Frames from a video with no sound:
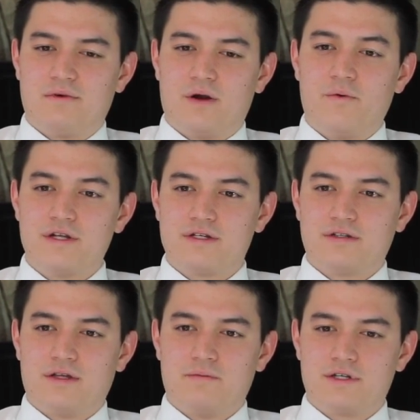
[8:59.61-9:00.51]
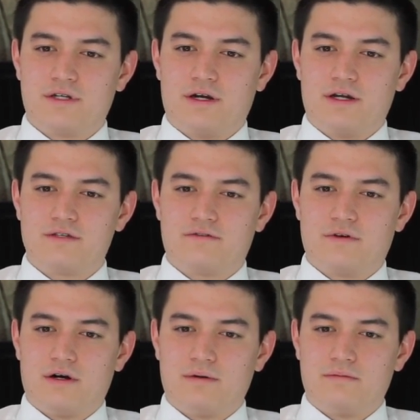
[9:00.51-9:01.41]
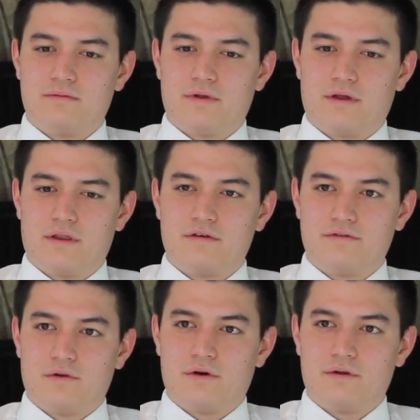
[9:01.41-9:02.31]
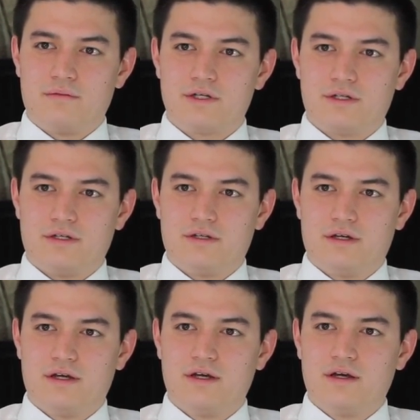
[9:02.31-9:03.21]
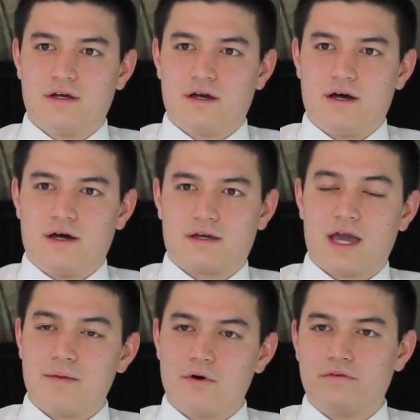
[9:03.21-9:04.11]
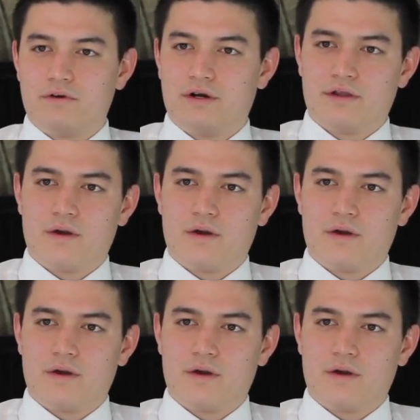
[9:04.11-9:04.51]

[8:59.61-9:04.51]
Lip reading: Originally, missionaries from the Florida mission came over.